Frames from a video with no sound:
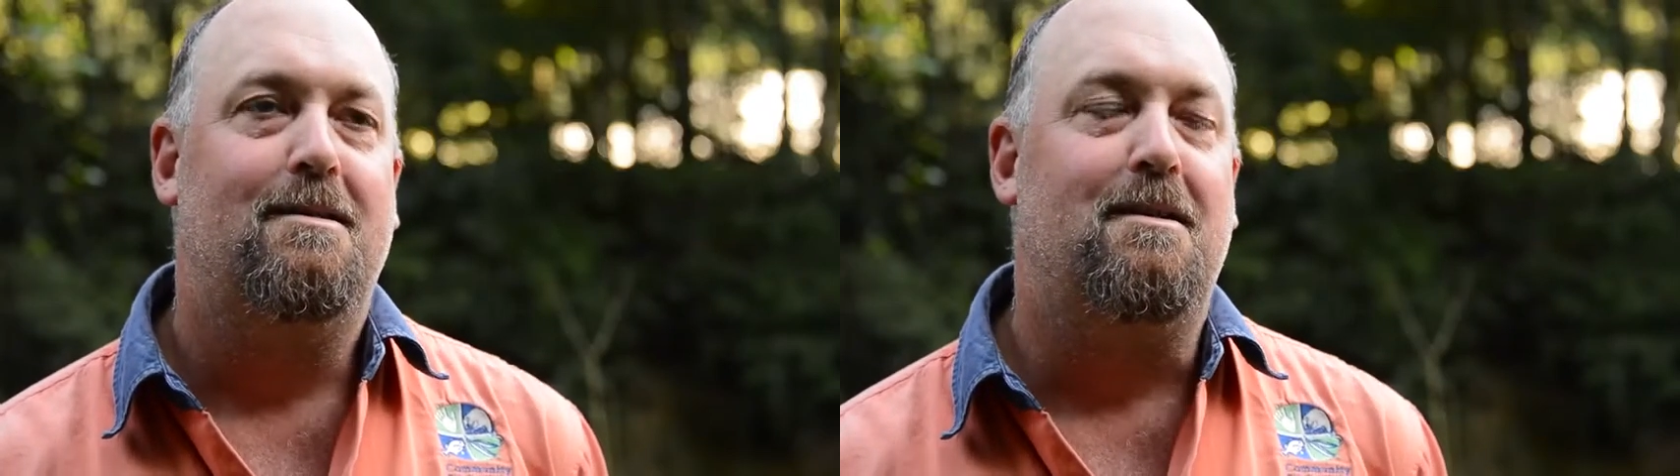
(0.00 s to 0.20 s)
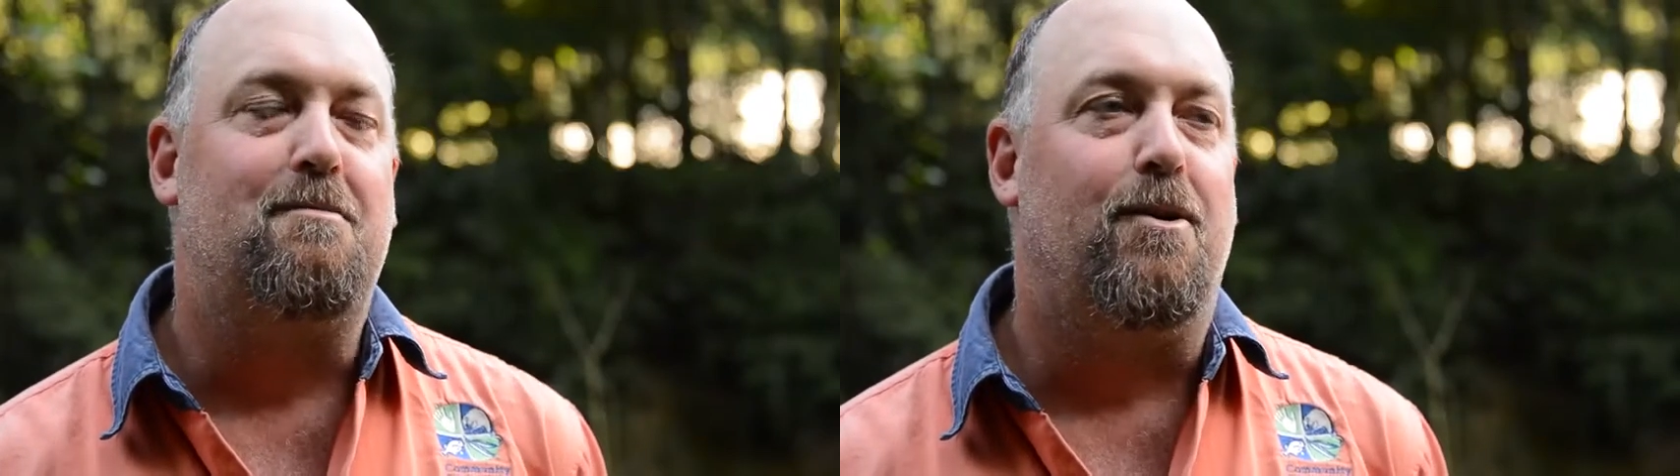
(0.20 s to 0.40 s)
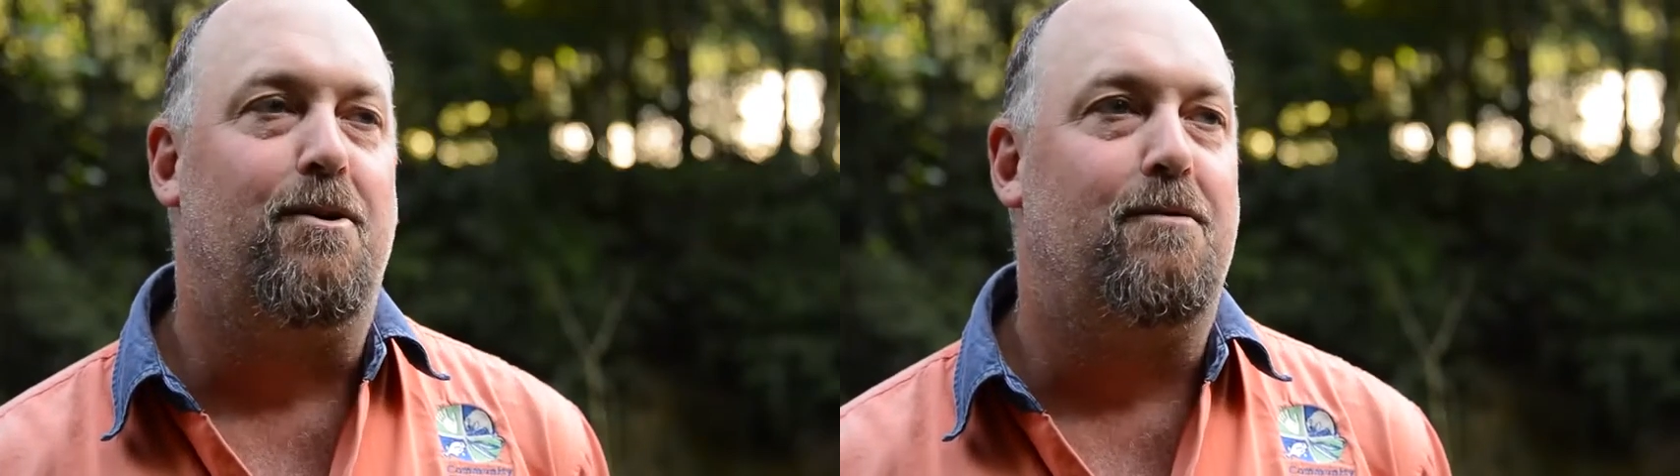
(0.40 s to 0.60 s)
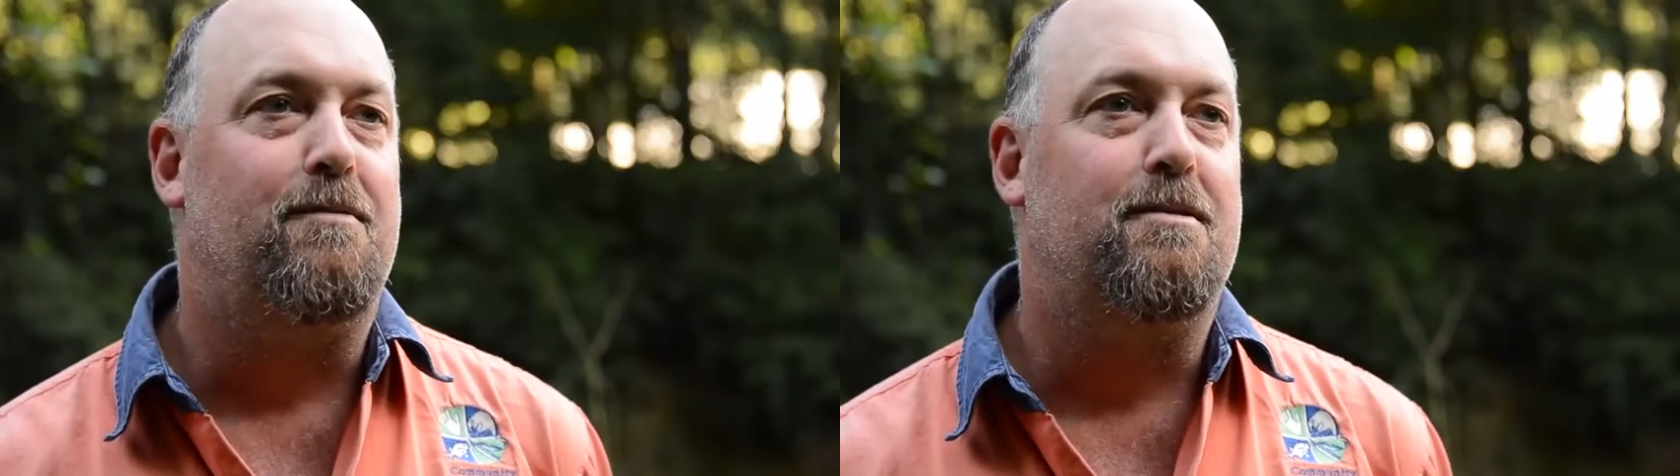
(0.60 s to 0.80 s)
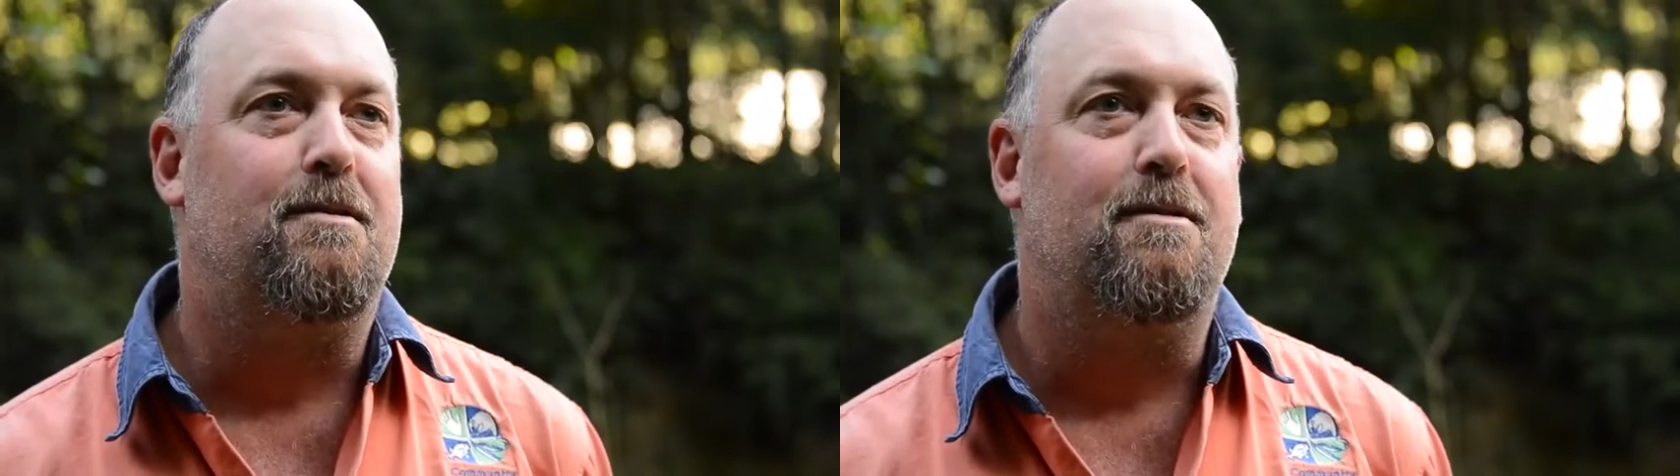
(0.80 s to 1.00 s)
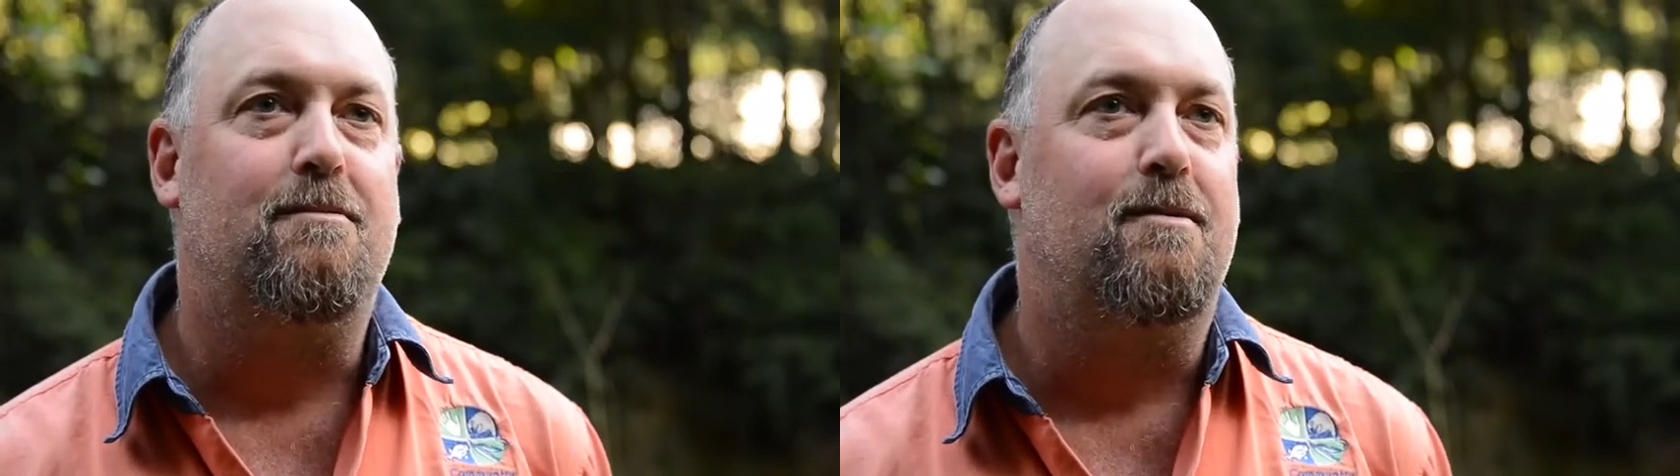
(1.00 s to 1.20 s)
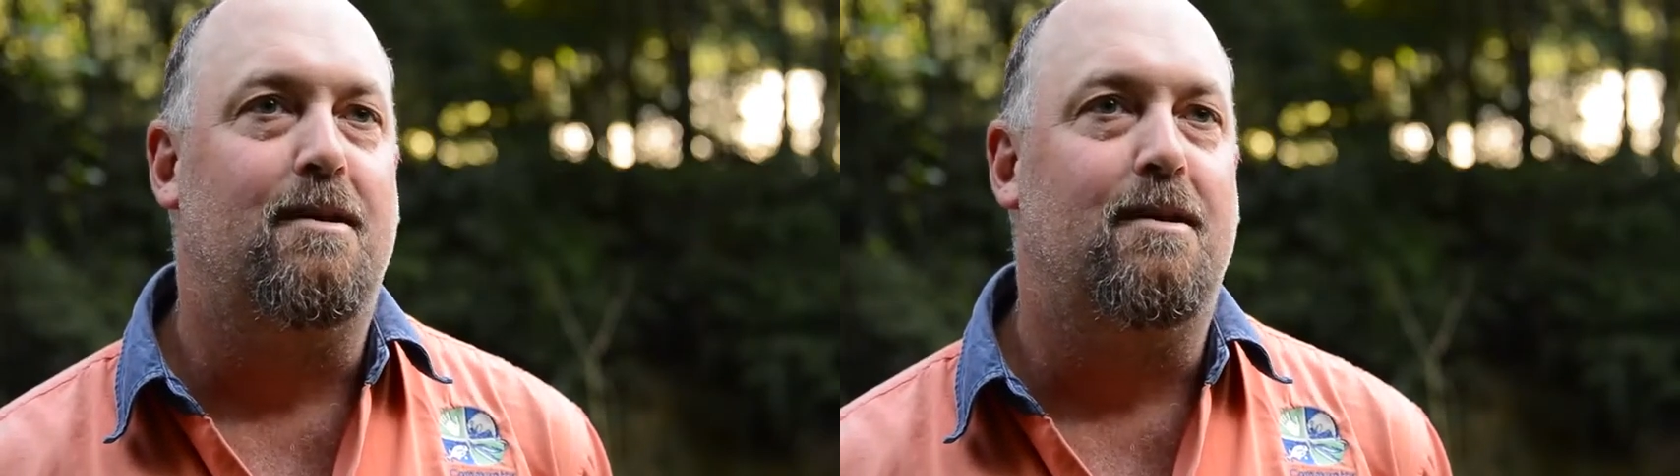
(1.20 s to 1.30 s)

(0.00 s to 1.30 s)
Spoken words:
is my office, and yeah,